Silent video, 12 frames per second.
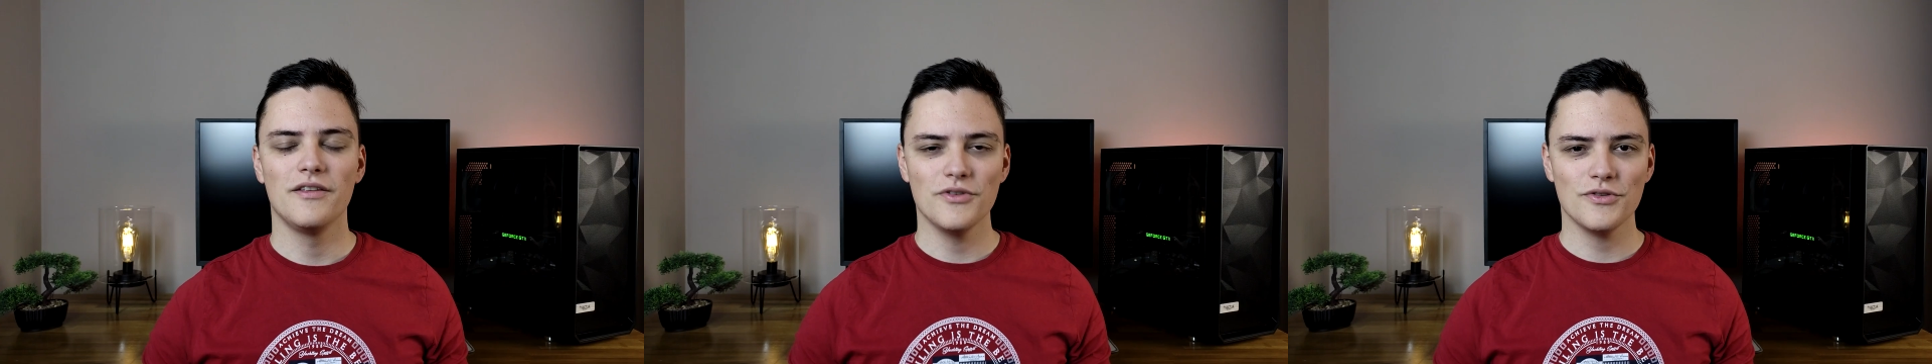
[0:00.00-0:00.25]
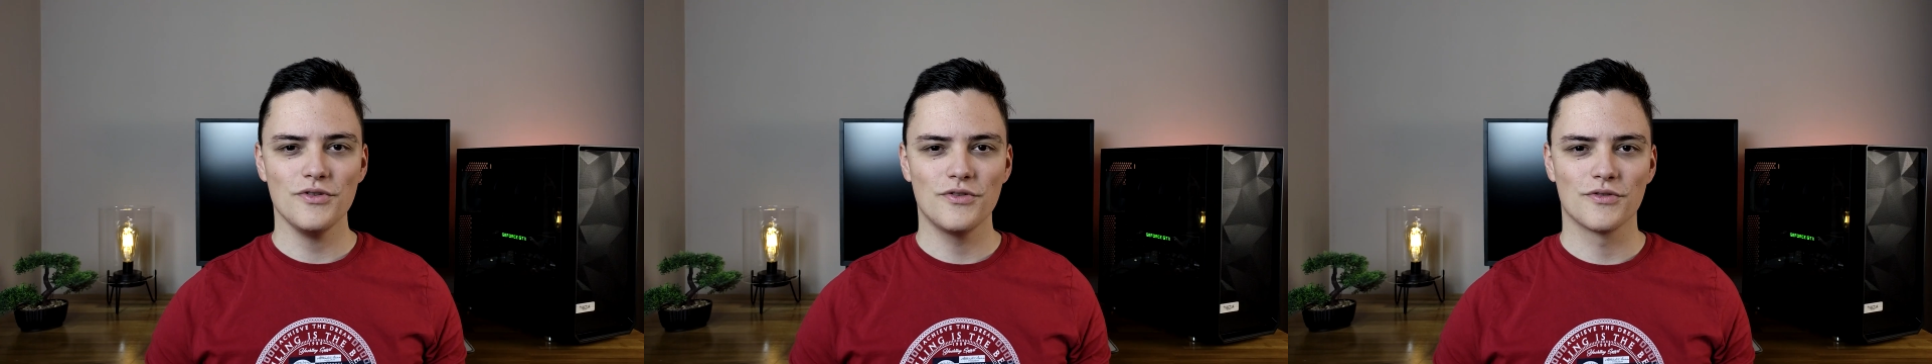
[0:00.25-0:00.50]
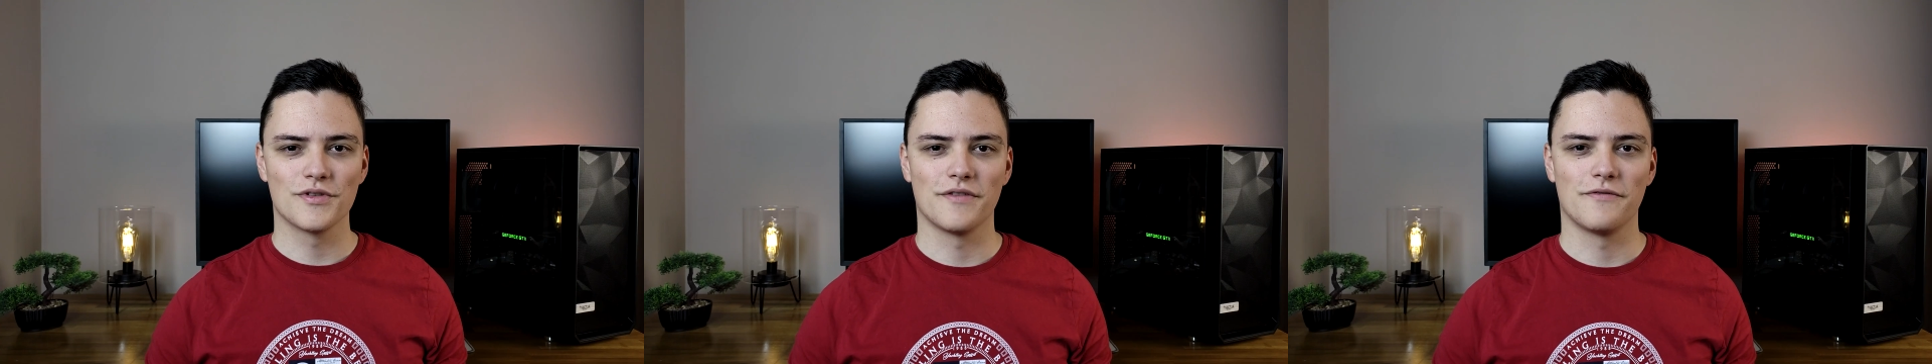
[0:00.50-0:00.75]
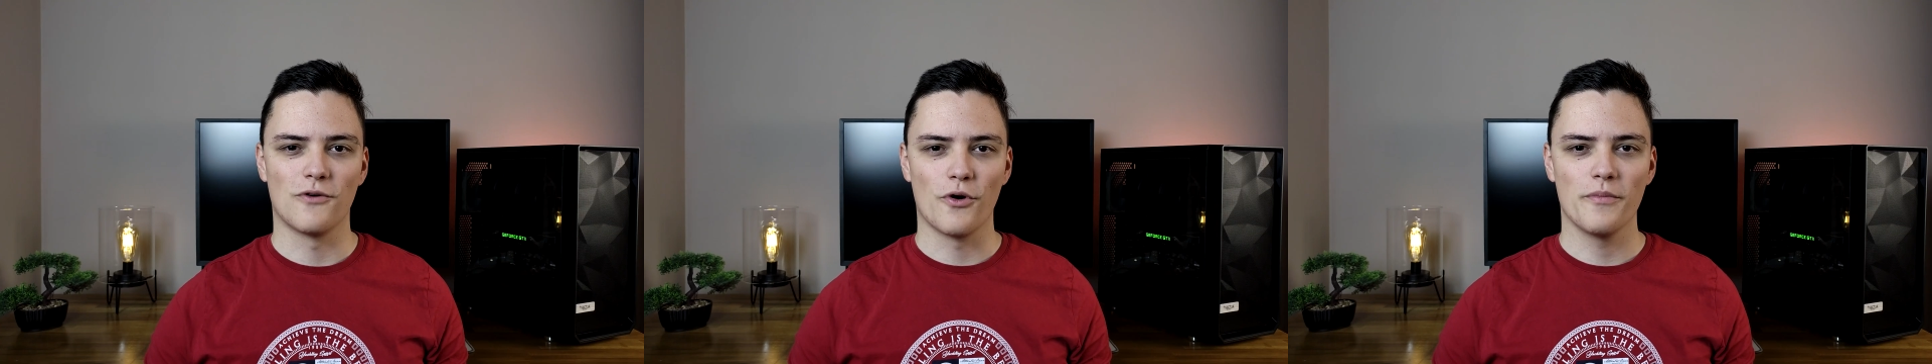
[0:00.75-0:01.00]
You should use a
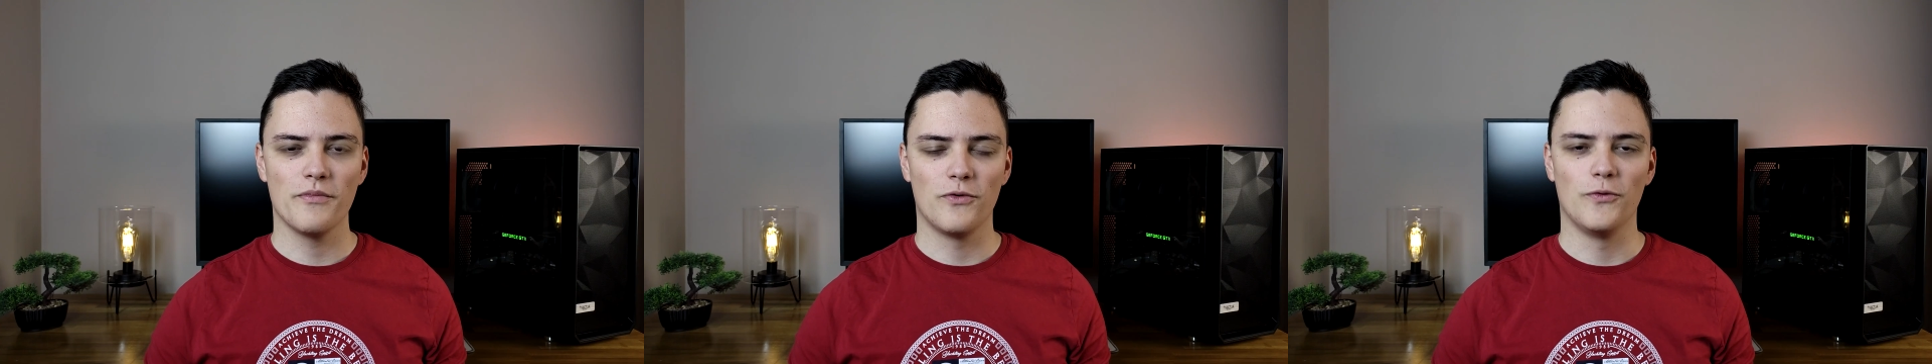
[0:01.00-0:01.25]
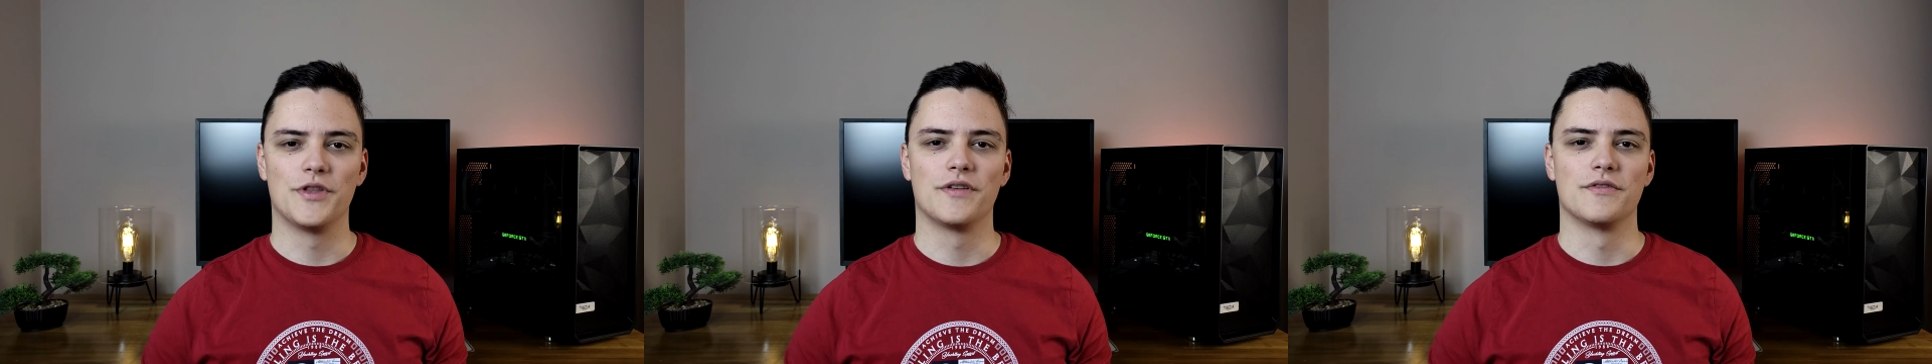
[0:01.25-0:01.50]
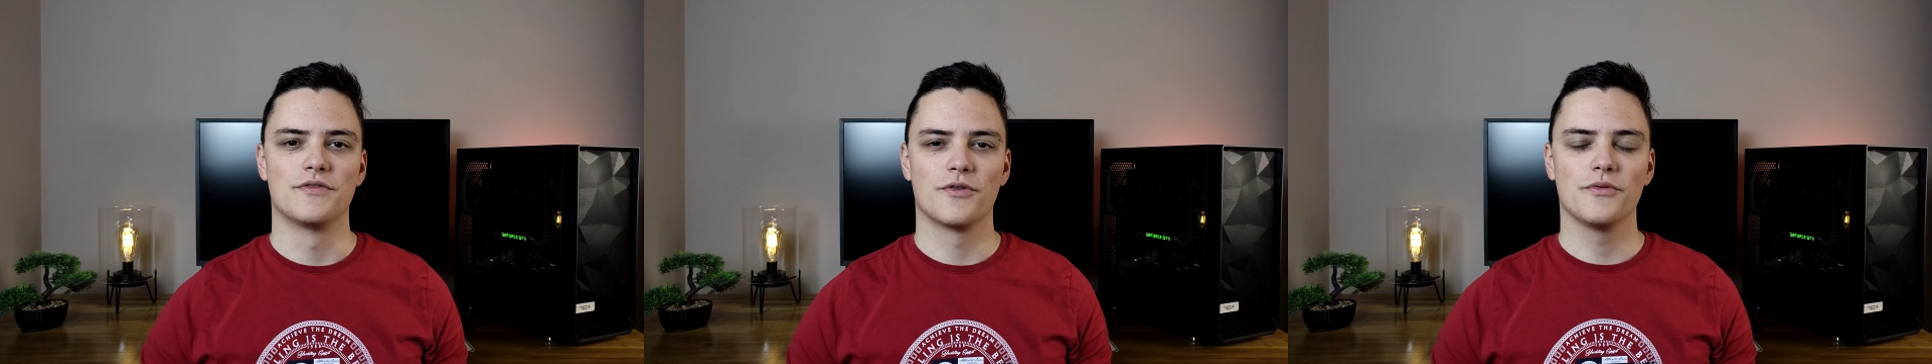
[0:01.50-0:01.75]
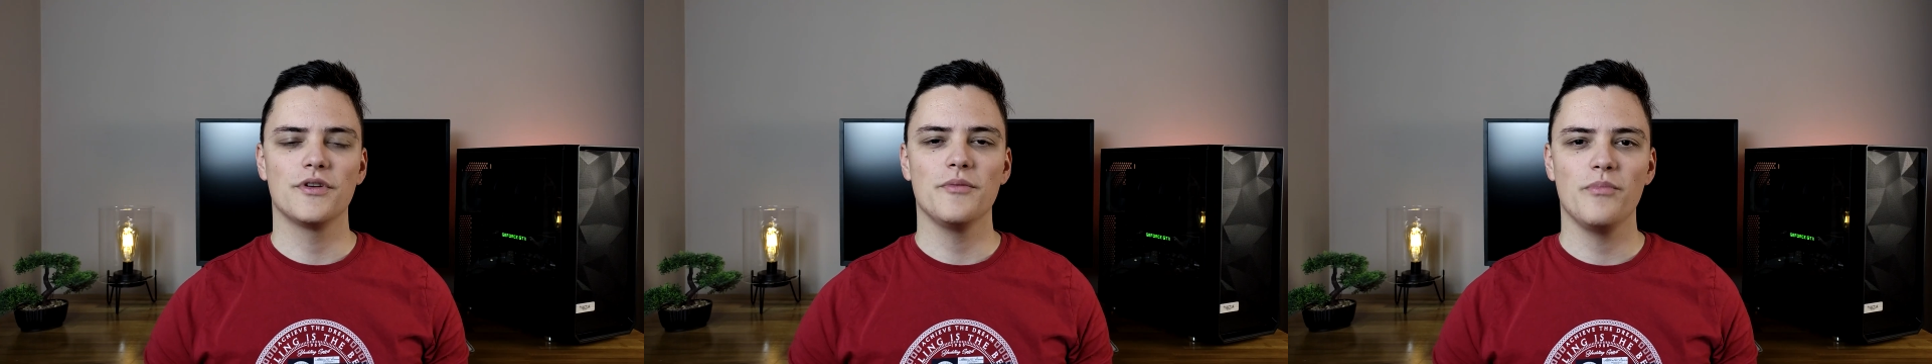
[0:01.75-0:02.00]
form with
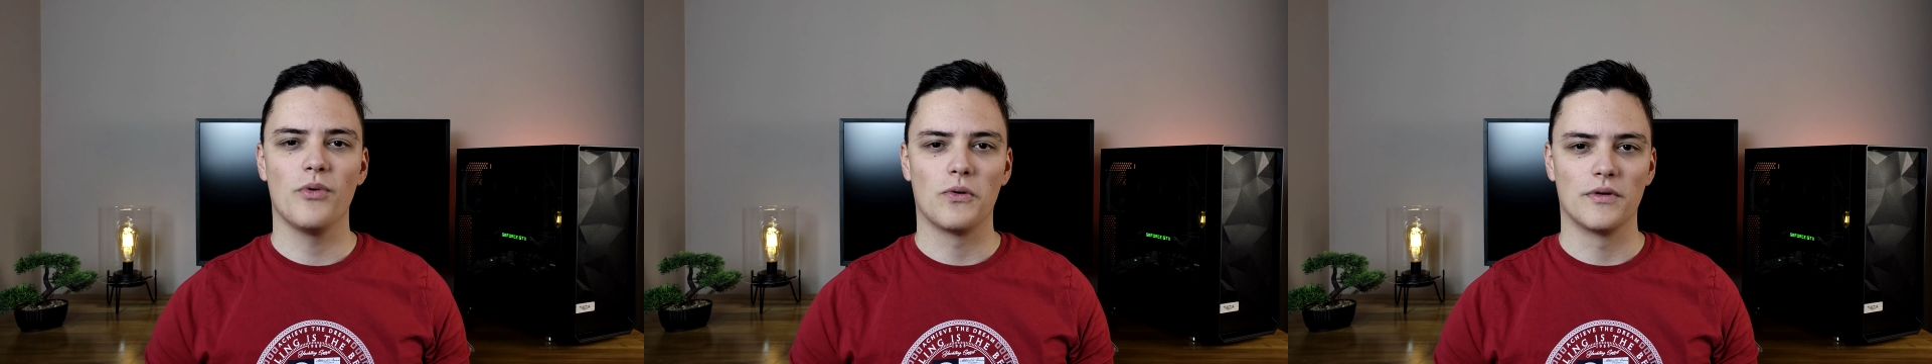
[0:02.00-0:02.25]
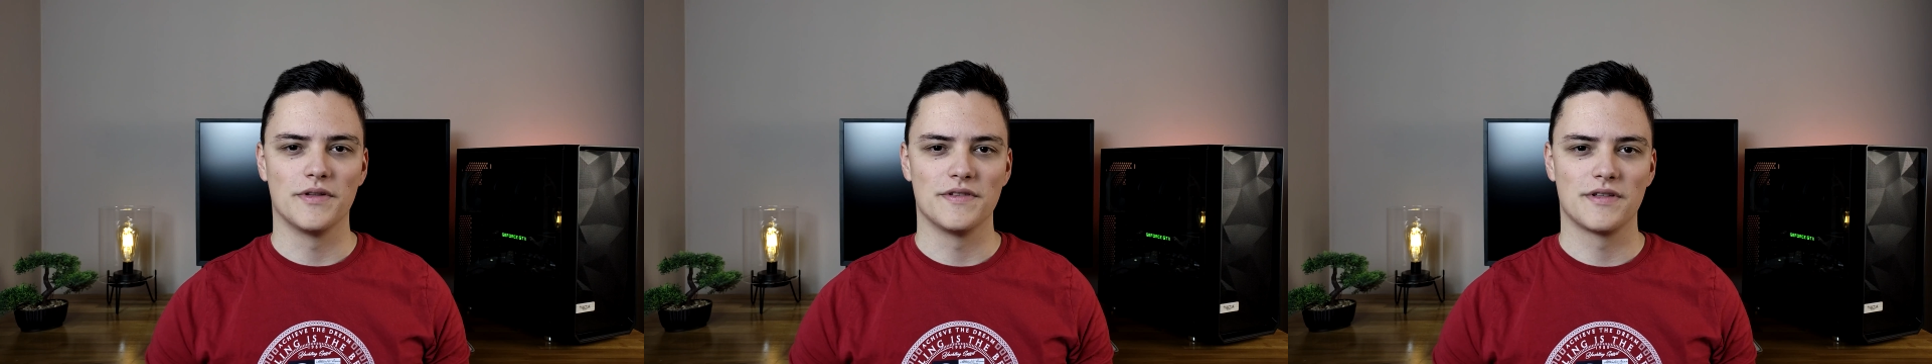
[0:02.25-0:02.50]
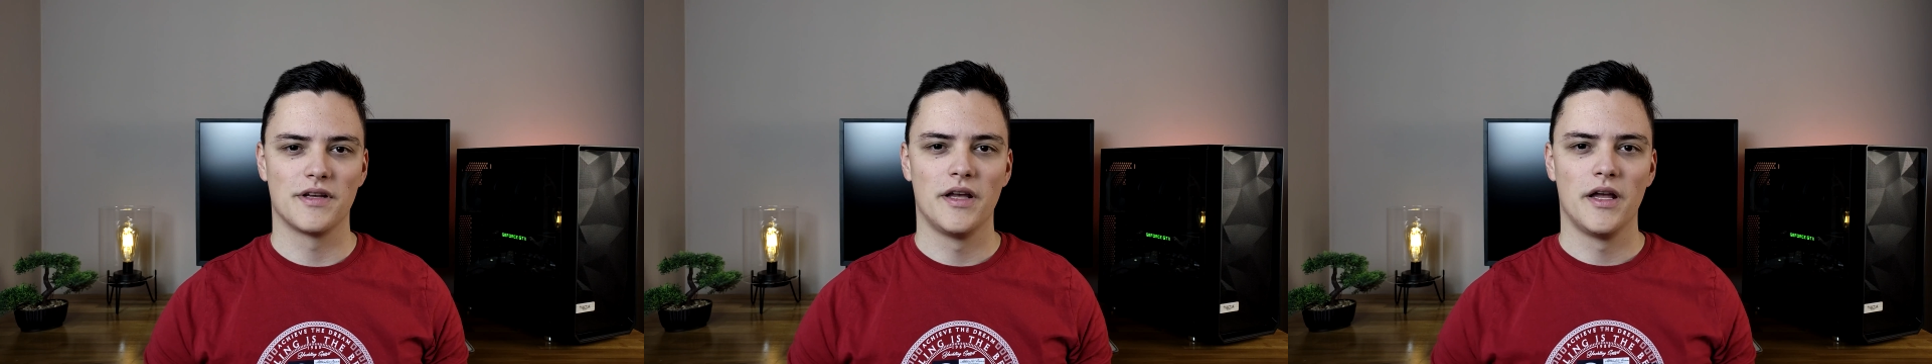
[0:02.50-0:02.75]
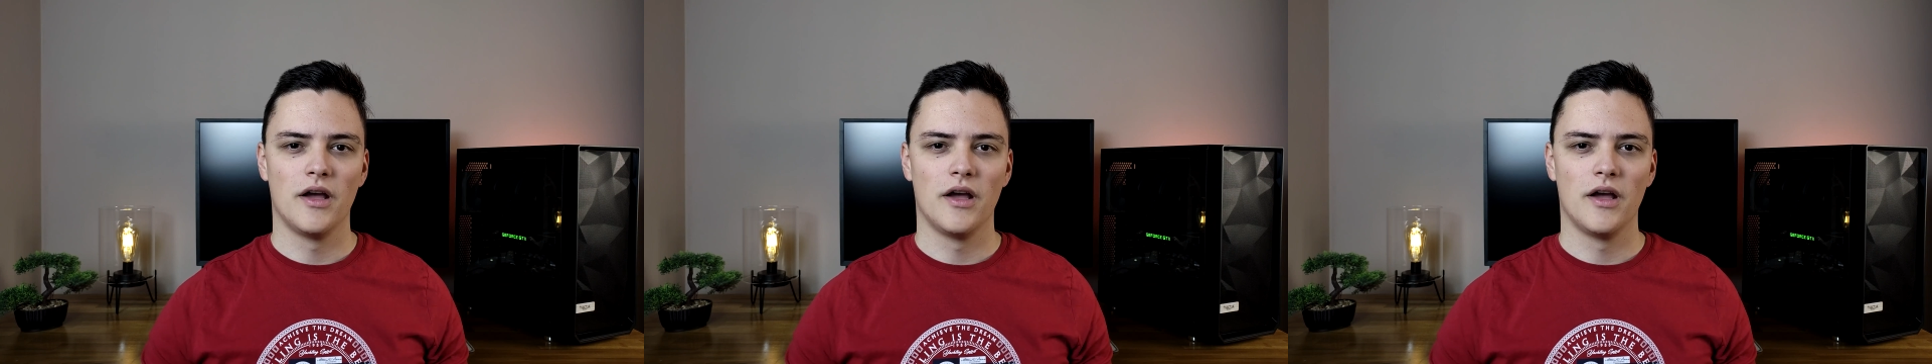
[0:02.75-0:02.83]
controlled components